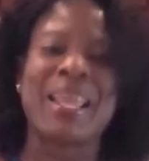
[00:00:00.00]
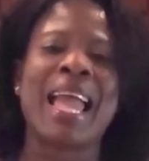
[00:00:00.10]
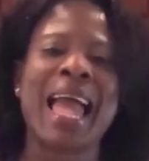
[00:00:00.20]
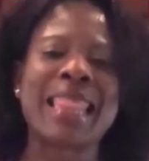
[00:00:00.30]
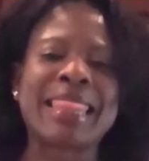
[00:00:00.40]

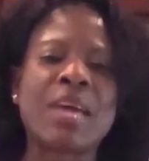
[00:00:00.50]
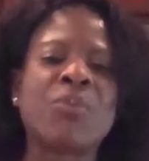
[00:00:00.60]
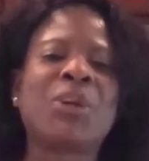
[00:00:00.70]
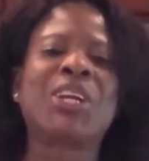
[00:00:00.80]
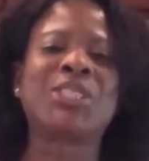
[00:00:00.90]
And then we're
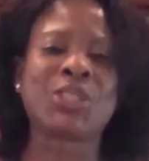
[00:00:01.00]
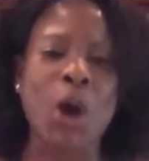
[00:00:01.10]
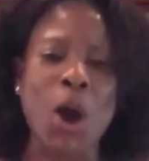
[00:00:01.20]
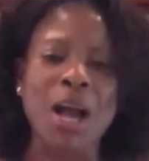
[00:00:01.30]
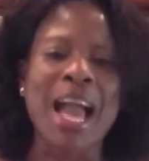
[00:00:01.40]
gonna
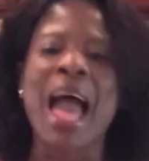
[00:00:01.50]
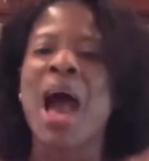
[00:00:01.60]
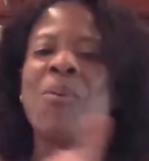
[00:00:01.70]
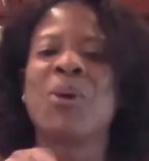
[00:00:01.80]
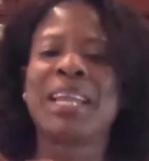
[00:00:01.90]
talk. I
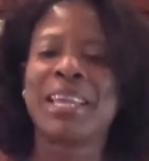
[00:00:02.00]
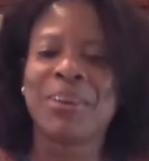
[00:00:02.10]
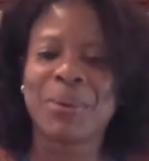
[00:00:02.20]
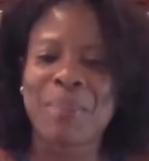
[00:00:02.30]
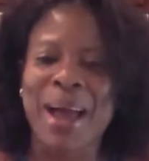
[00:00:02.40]
wanna hear
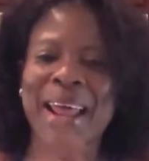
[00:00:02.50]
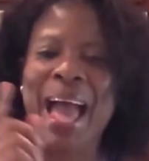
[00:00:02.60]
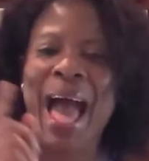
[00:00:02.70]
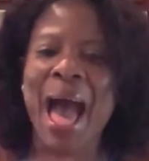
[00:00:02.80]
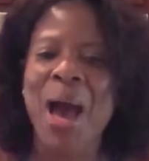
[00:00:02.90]
about
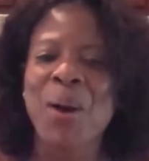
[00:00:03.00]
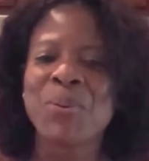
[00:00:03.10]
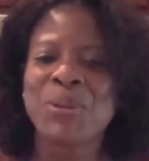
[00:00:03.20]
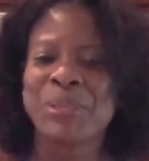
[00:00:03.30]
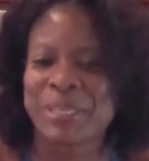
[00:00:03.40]
how
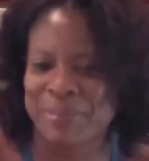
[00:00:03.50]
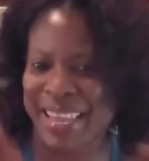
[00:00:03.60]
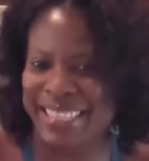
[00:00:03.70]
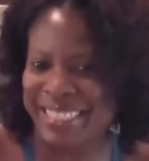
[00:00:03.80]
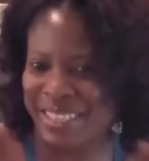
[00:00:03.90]
you
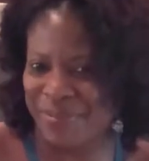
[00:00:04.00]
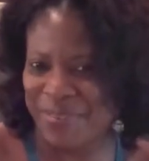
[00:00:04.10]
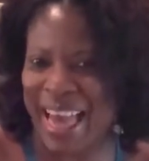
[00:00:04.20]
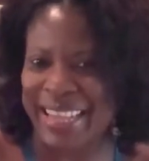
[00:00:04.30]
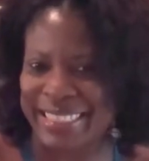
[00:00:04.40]
spent your
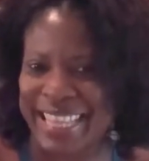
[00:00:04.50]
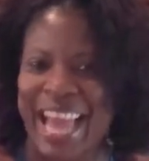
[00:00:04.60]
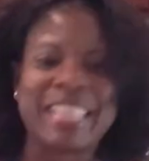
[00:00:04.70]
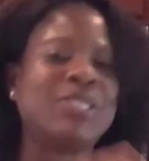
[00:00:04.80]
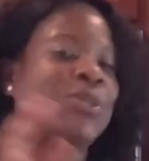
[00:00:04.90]

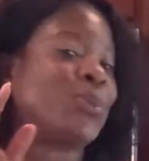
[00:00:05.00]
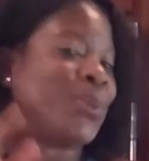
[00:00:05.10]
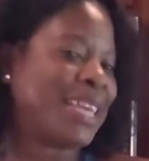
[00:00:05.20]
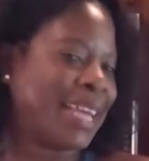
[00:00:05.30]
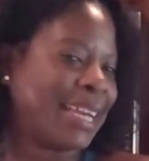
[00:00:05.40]
Valentine's
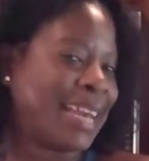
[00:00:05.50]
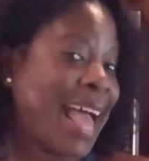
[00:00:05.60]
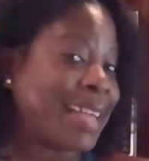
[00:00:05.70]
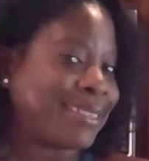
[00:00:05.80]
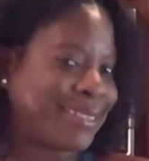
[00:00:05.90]
weekend.
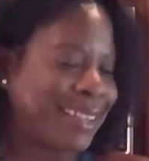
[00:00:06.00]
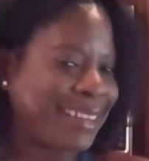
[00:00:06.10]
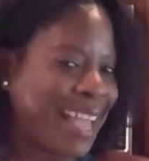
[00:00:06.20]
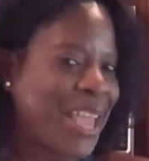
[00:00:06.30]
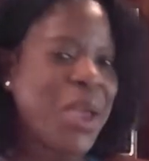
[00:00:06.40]
Last
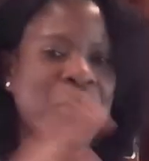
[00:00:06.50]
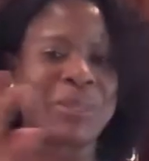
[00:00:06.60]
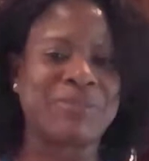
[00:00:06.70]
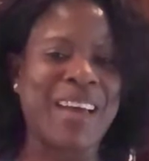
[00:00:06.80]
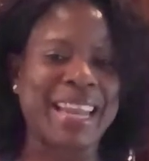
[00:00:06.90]
Sunday was
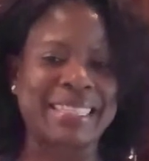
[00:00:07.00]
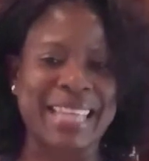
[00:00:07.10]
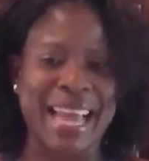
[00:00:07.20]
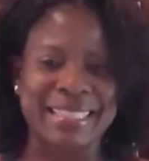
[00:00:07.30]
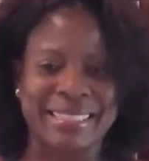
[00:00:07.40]

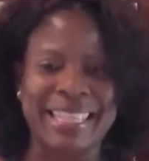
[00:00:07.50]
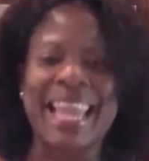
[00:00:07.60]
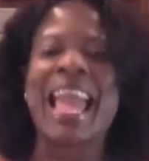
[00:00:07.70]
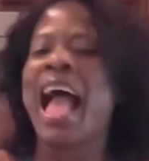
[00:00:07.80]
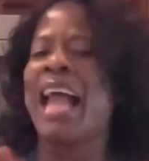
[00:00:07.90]
Valentine's Day.
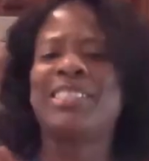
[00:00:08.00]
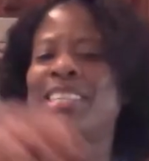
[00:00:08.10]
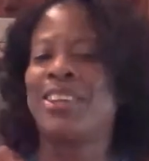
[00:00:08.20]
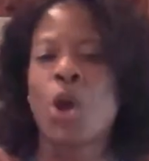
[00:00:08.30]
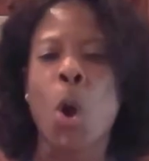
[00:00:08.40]
I'll tell
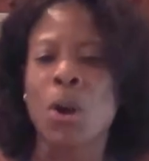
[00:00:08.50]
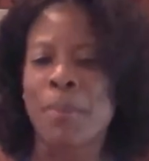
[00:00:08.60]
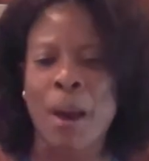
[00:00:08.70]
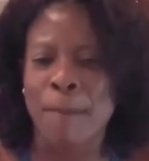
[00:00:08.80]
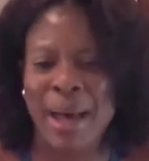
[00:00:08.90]
you all about
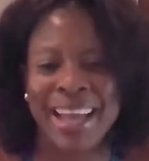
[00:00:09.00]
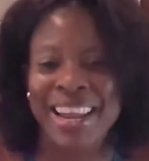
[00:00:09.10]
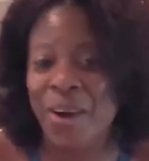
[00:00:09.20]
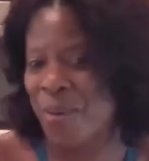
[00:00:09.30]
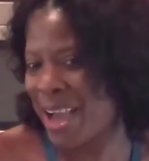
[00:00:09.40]
mine, how
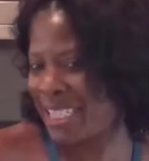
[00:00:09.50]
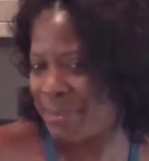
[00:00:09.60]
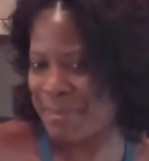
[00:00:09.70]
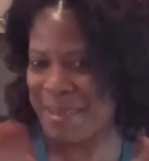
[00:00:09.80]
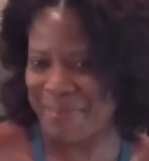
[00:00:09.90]
I spent
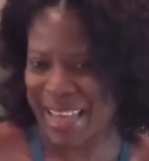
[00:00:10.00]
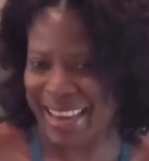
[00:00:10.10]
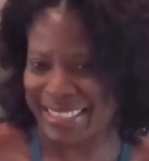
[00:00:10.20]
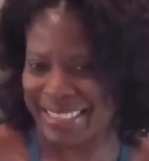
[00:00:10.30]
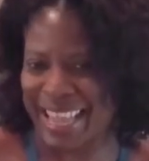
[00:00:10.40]
my
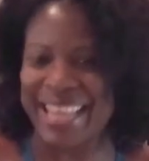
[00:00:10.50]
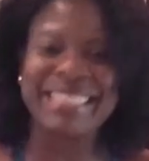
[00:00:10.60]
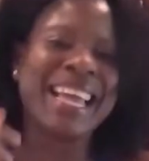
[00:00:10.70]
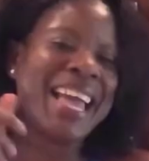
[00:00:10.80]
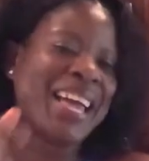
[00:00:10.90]
Valentine,
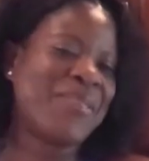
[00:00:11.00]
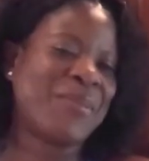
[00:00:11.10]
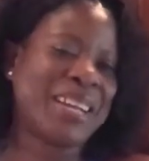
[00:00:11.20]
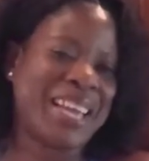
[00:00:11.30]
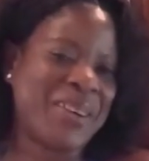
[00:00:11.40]
and I wanna
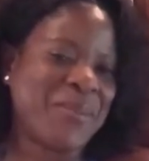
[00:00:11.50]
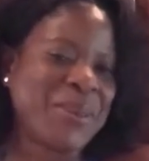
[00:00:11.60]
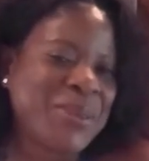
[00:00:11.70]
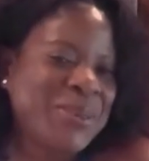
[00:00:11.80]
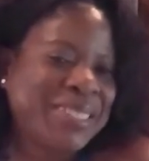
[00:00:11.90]
hear what
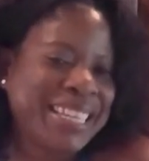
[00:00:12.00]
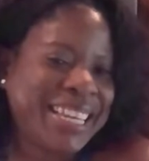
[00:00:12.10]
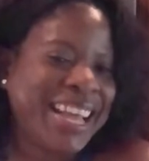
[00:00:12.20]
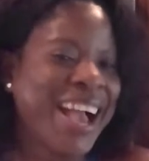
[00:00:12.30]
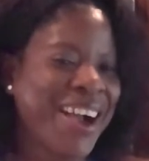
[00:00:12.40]
you did
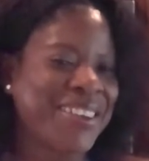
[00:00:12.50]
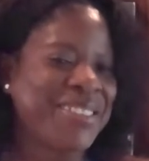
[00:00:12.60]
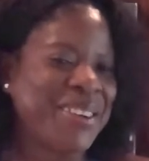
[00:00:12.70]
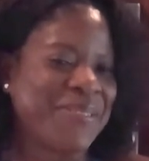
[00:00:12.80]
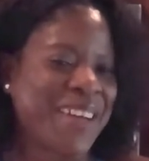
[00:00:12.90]
on
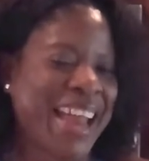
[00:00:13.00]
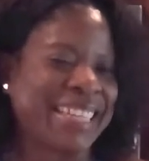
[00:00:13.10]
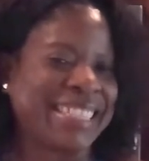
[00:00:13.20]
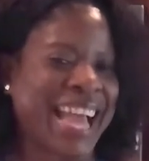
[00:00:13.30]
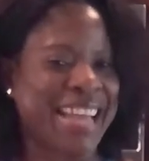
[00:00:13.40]
your
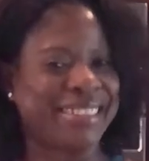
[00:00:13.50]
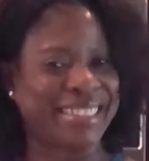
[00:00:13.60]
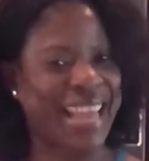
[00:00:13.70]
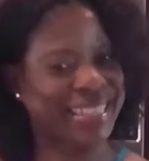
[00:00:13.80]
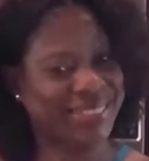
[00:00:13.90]
Valentine's
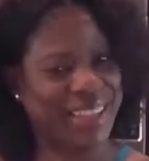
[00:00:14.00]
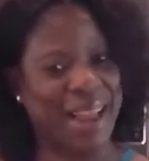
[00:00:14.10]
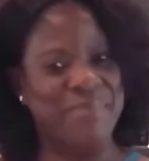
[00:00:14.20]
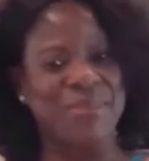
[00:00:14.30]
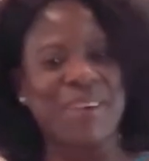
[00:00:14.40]
Day. So I'll be right